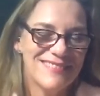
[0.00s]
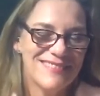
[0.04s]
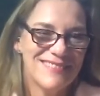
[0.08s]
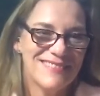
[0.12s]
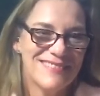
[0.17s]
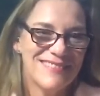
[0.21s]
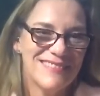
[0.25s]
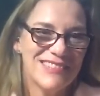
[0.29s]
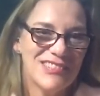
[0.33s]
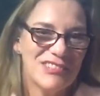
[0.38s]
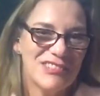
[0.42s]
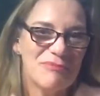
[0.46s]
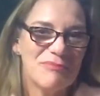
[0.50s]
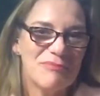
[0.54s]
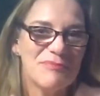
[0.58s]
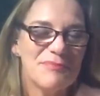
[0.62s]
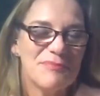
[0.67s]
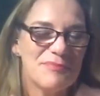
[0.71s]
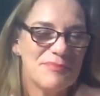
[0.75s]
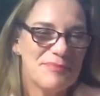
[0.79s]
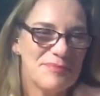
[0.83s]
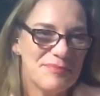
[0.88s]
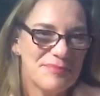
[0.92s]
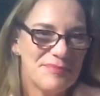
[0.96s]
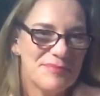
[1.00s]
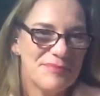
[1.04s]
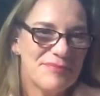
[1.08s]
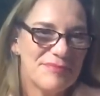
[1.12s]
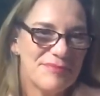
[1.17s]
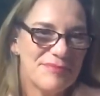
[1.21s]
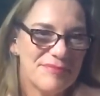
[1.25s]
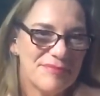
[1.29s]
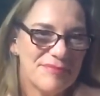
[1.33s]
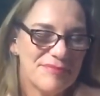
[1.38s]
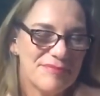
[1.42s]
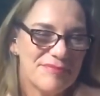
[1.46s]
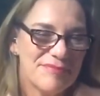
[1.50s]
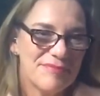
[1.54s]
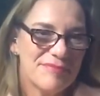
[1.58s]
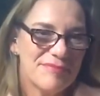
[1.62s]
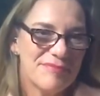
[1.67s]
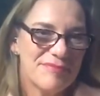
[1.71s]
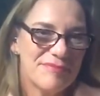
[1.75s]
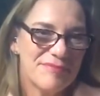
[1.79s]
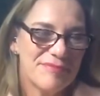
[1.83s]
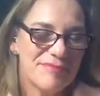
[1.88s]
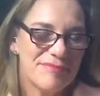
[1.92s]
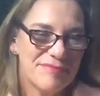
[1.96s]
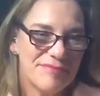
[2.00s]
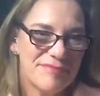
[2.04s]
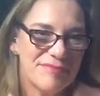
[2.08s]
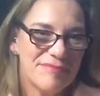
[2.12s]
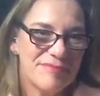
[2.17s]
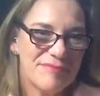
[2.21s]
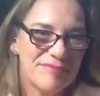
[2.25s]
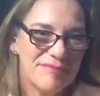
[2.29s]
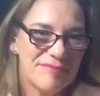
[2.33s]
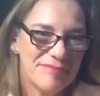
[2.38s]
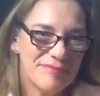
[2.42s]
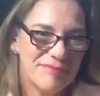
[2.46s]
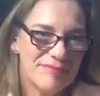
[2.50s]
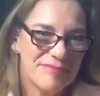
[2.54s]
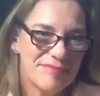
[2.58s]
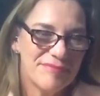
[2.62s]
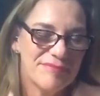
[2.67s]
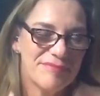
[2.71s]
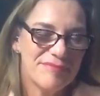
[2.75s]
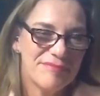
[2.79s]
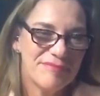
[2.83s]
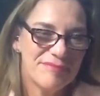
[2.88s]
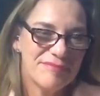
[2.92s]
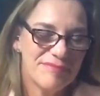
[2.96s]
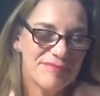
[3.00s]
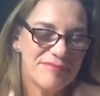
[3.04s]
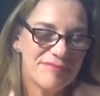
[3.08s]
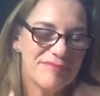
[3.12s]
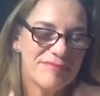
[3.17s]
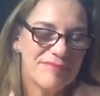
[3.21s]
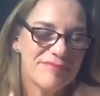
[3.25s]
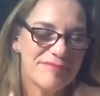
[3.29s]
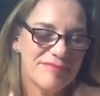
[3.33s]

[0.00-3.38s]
No words are spoken by the person on screen.